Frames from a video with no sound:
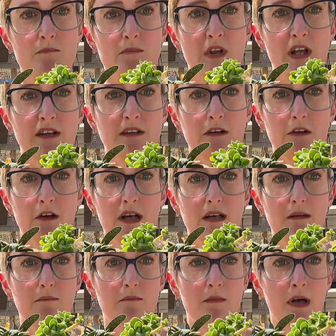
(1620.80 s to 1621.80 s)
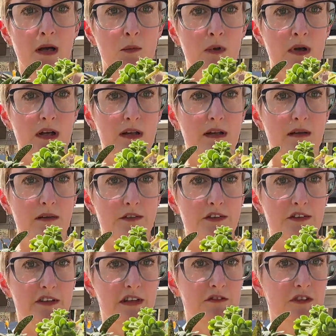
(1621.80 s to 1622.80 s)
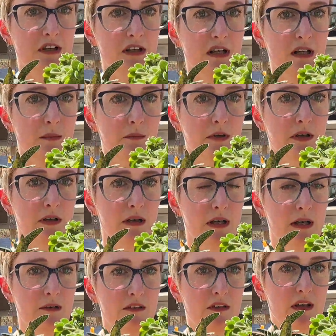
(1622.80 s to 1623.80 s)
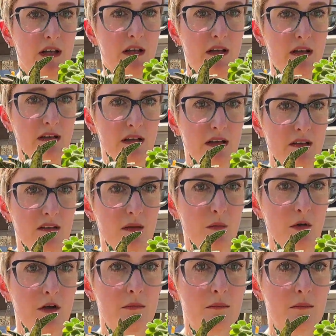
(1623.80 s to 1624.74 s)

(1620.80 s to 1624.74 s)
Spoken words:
Did great. I will definitely put it outside next summer.